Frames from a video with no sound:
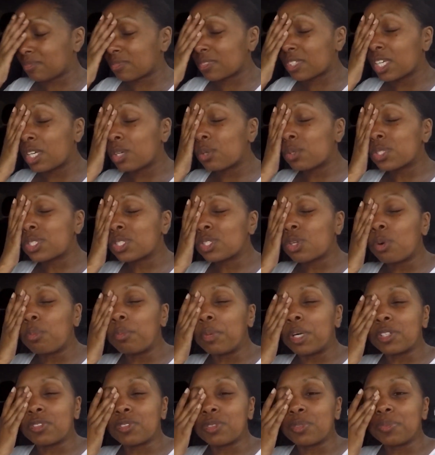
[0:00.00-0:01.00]
It was so
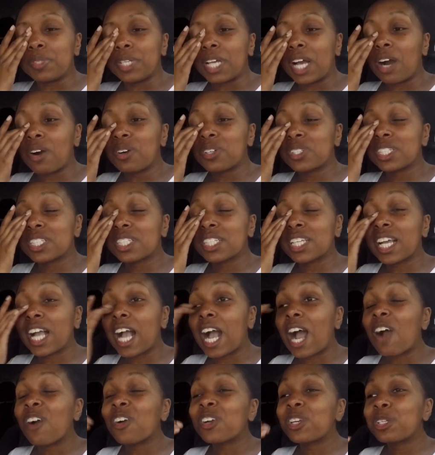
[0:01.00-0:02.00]
much for me. I was just like,
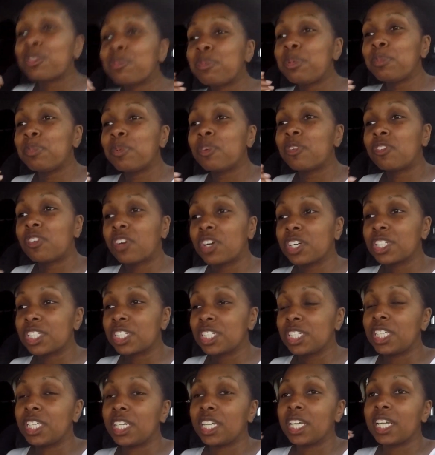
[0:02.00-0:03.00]
how are these people
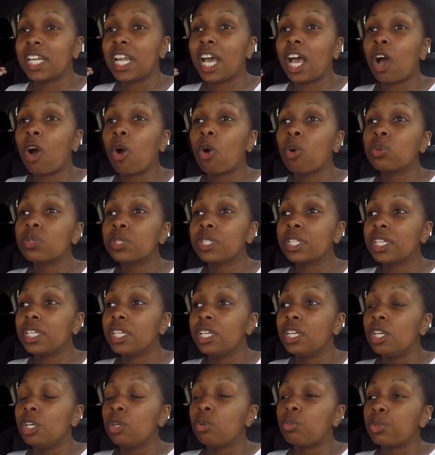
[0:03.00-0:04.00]
functioning? And not only
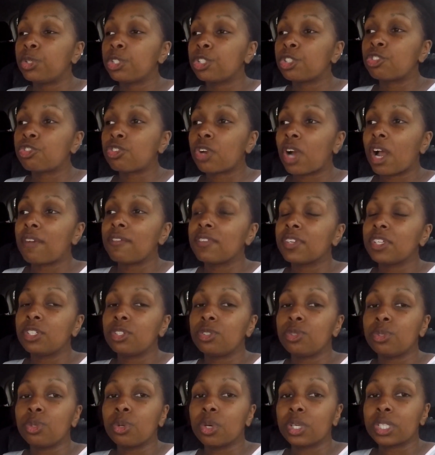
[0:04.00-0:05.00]
when you're driving in
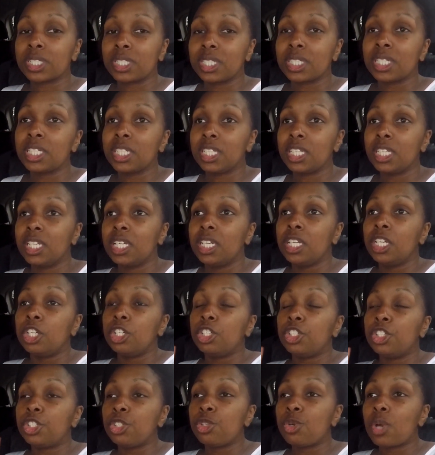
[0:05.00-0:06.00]
New York City
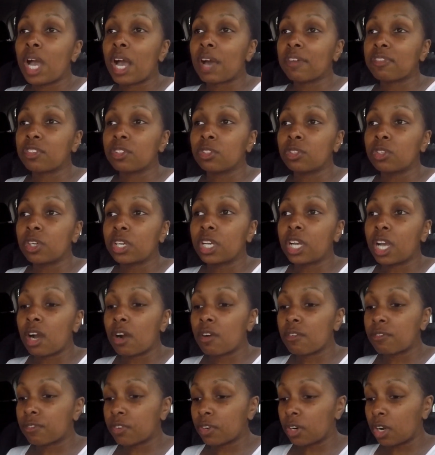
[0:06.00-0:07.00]
do you have to look
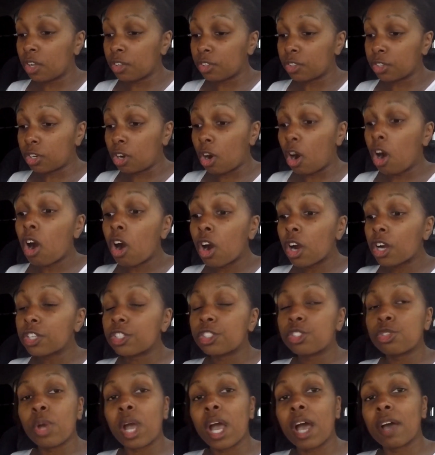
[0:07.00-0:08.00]
out for other
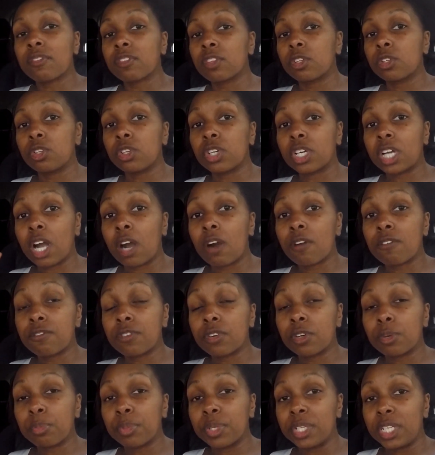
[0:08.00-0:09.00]
cars, you have to look out
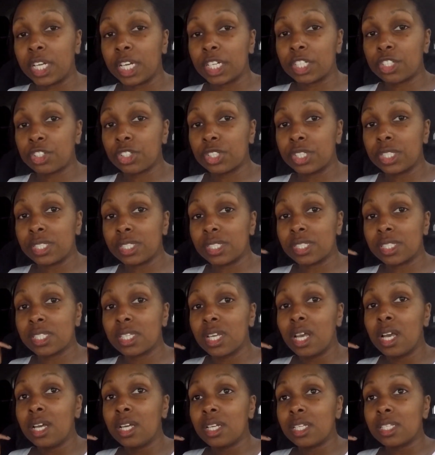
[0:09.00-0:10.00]
for pedestrians,
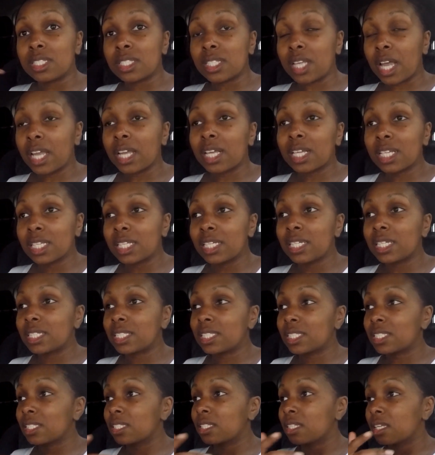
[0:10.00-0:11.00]

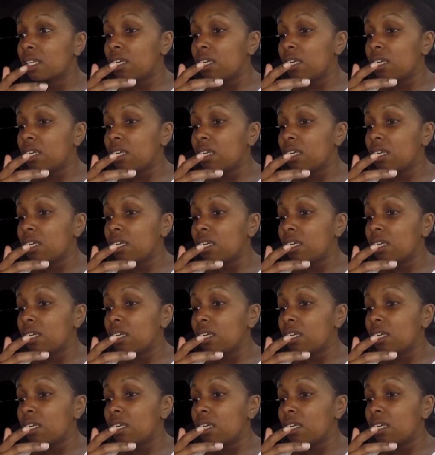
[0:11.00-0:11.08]
cyclists,